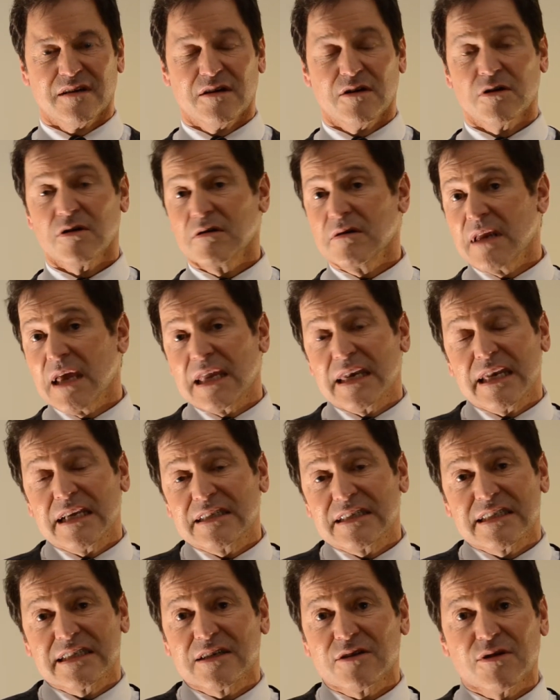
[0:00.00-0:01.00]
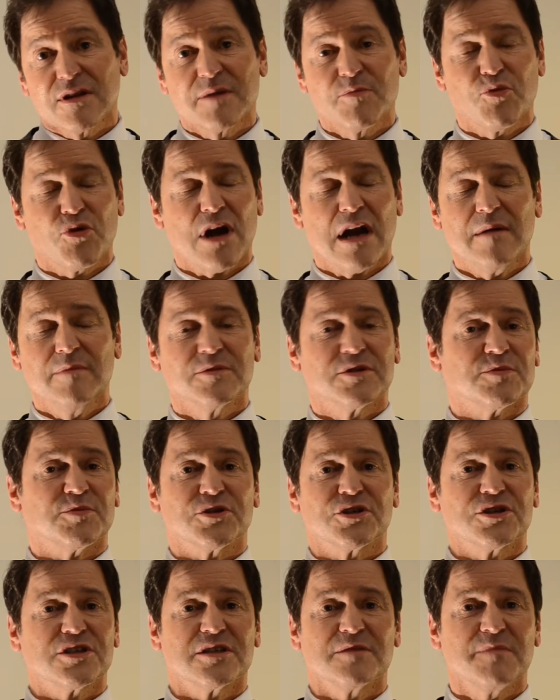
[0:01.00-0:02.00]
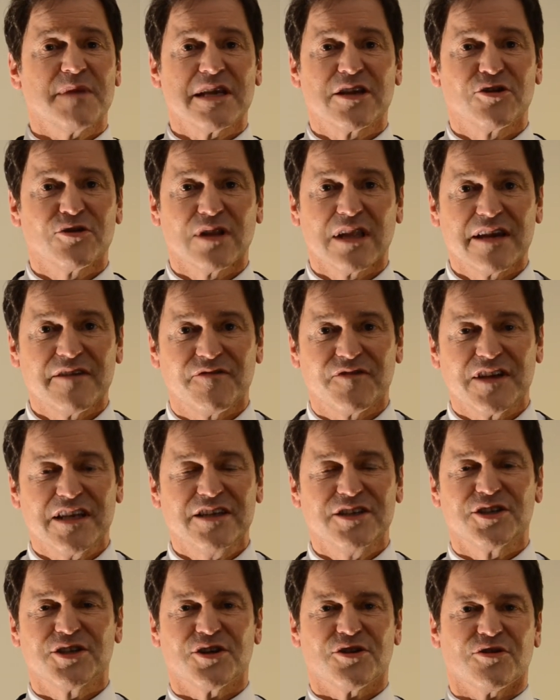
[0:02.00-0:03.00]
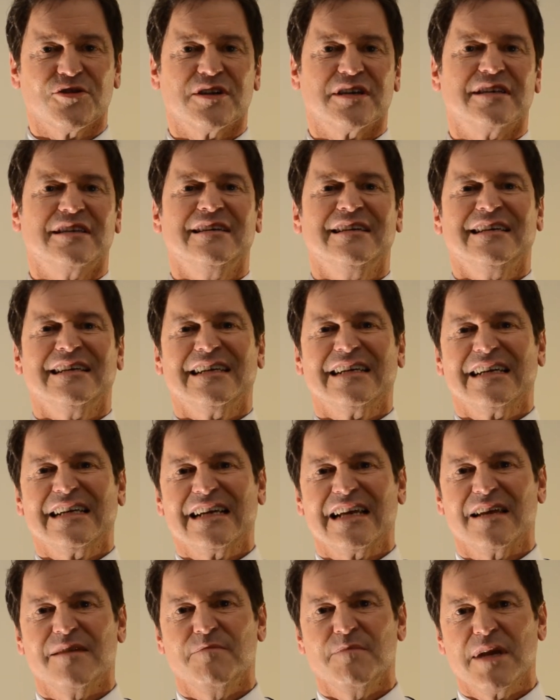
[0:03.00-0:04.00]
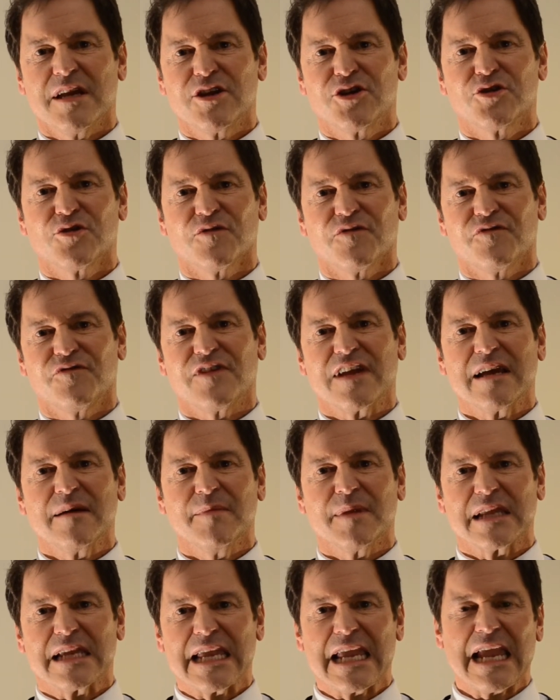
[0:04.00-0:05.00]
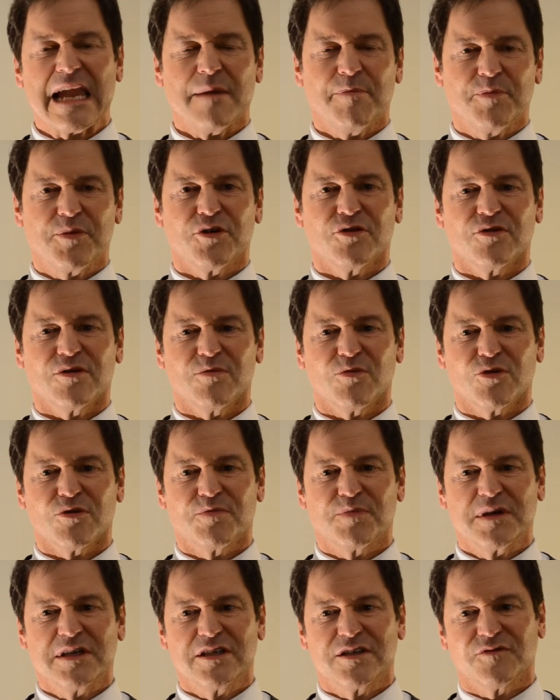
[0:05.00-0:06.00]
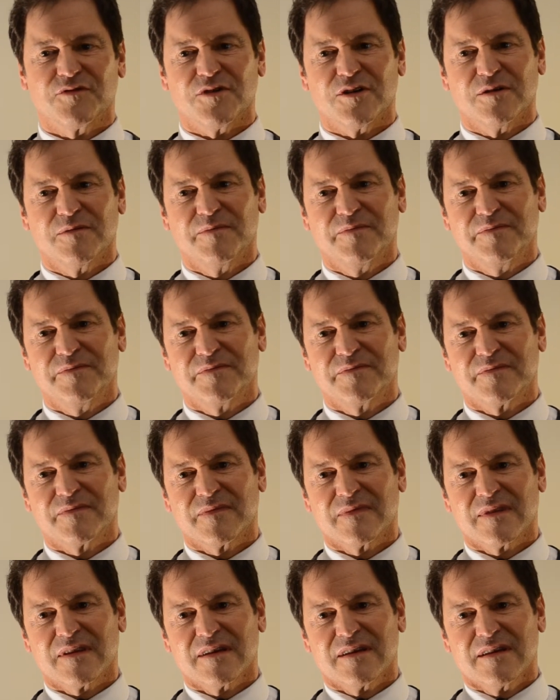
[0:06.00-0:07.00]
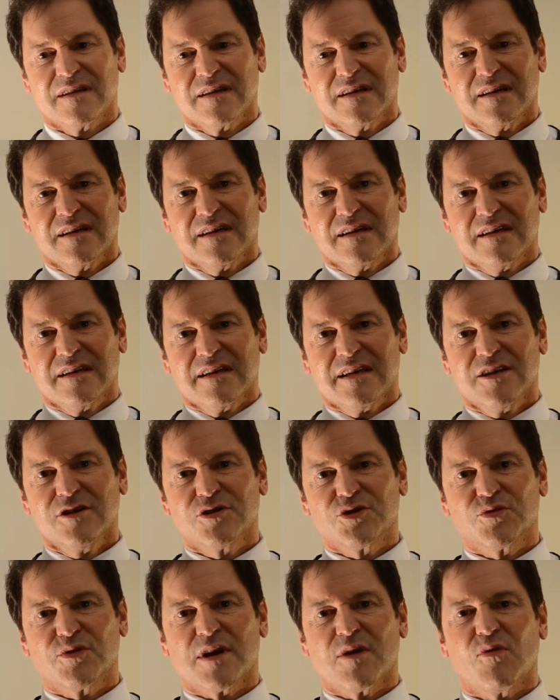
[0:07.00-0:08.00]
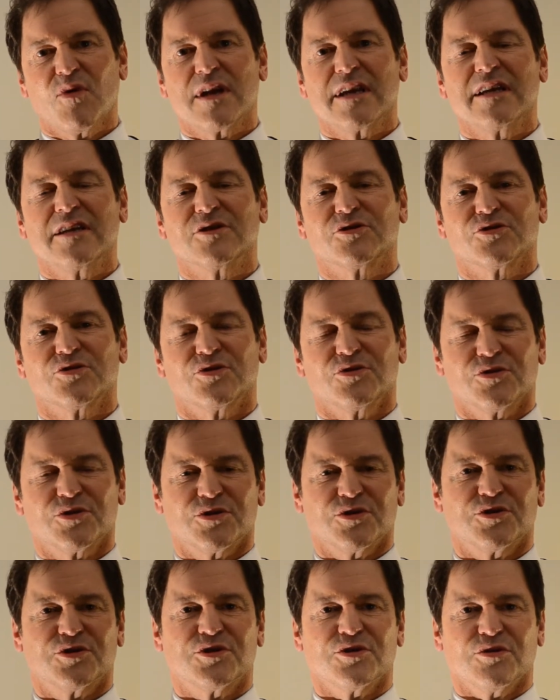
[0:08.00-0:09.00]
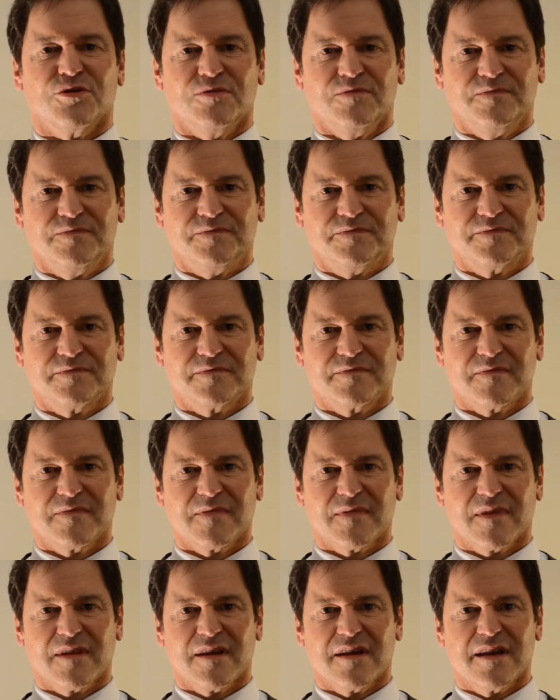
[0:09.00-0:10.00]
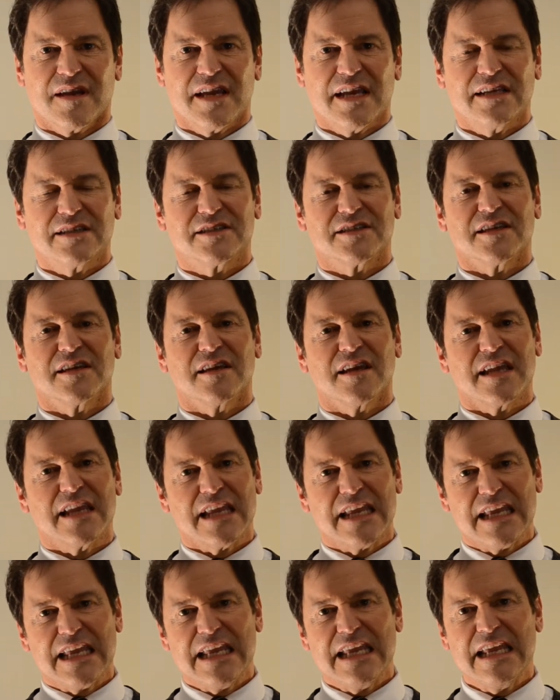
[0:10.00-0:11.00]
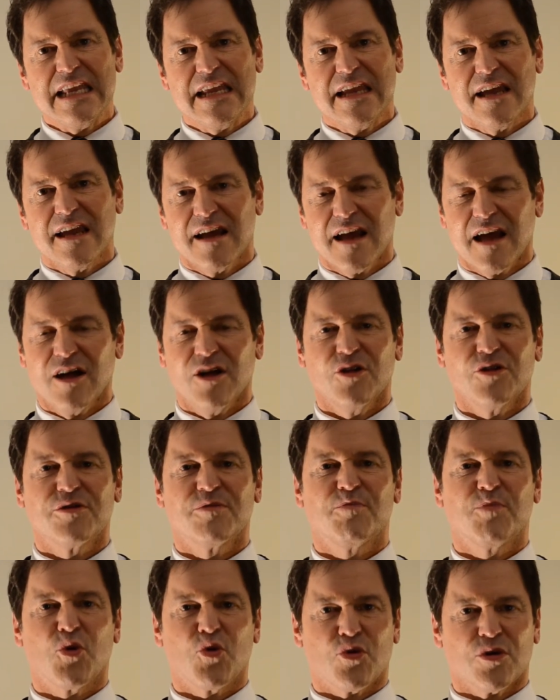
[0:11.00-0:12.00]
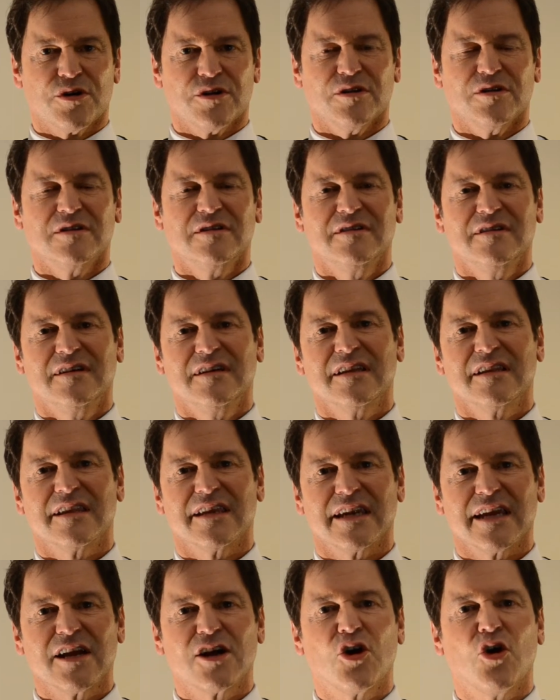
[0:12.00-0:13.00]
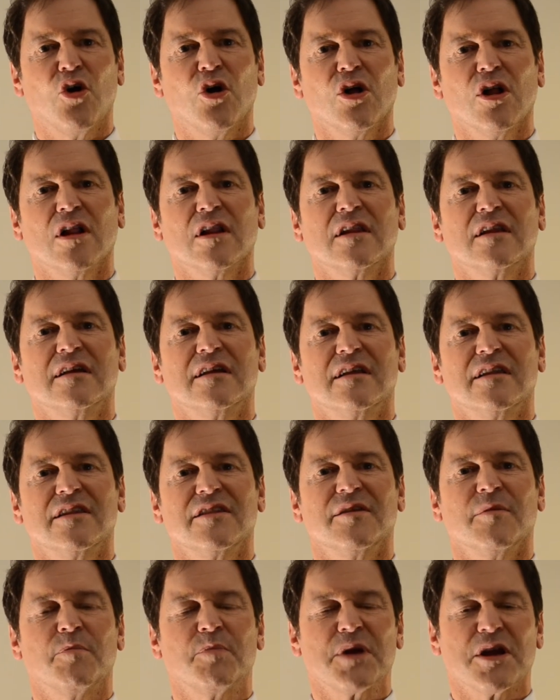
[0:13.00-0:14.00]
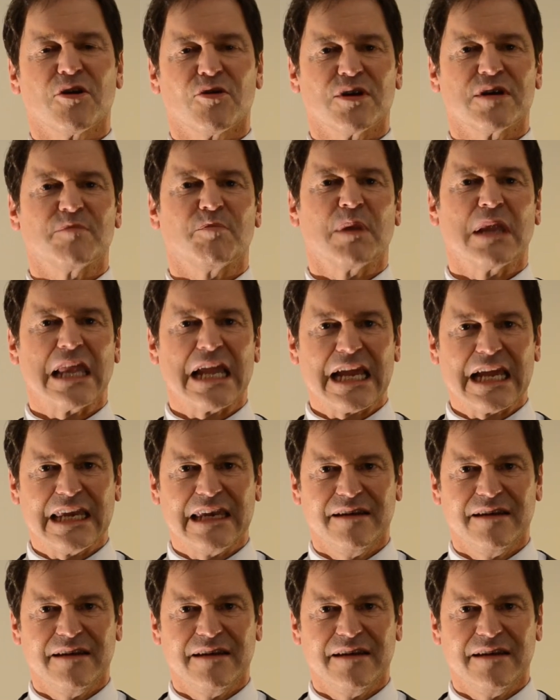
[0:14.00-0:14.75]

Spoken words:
Or not necessarily problems, but just to make your life easier and make your family happier and more peaceful. Here's what I want to introduce you to. It's an e-health portal that I call the Parent Plan.